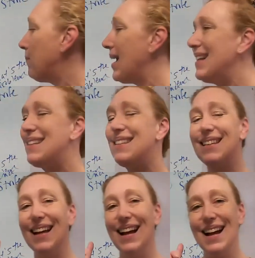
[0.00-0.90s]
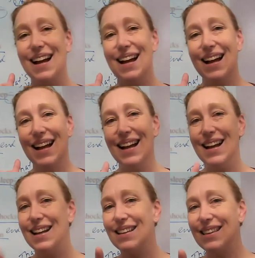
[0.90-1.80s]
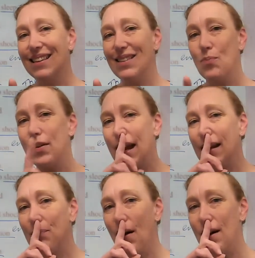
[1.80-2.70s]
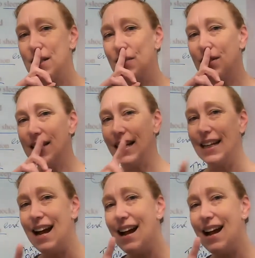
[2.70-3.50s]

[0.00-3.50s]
but uh, we got to pause for a second.